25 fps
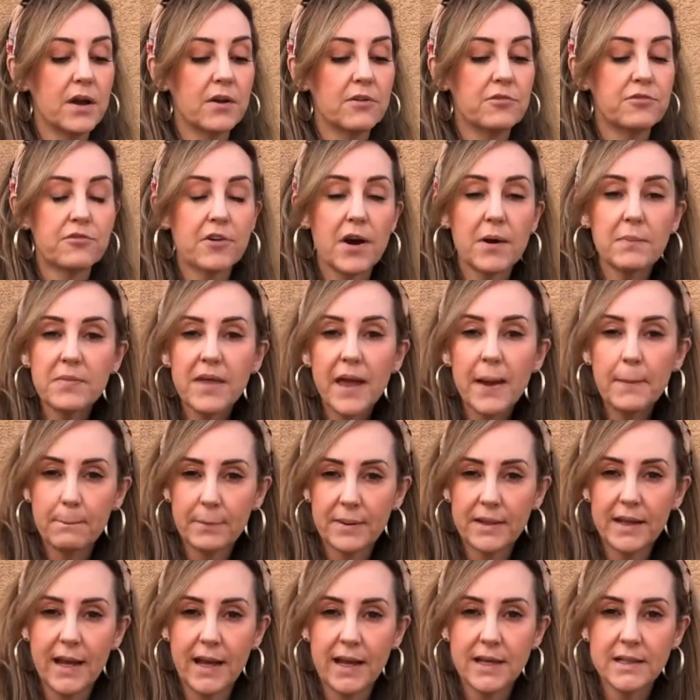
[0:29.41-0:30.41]
from that
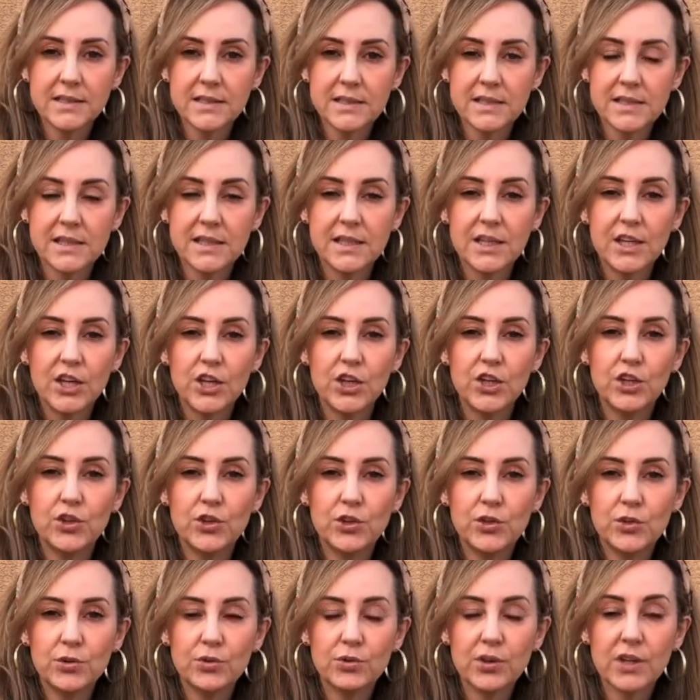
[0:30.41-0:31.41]
plant
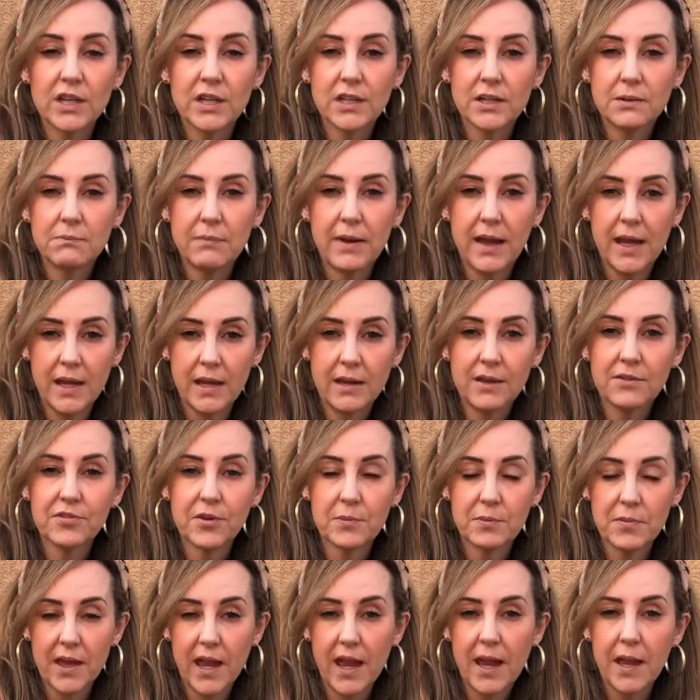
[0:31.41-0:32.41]
you can make from
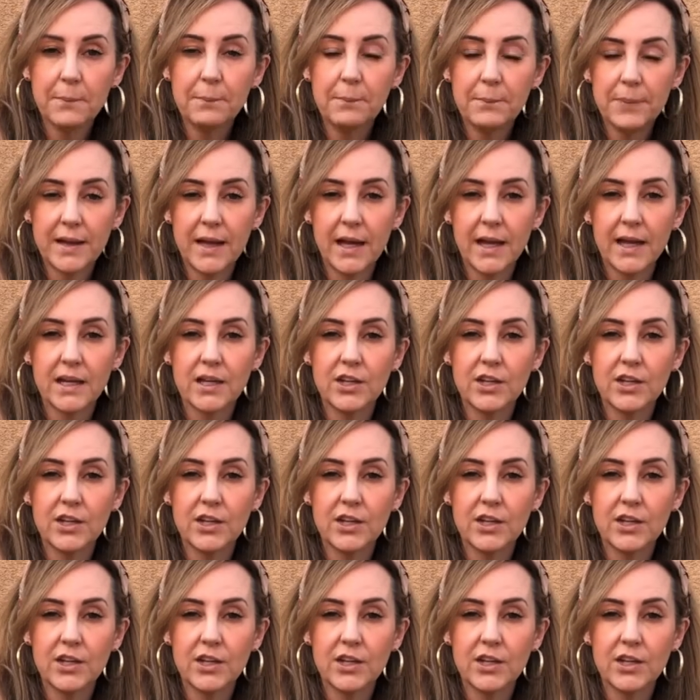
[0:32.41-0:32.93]
the hemp plant,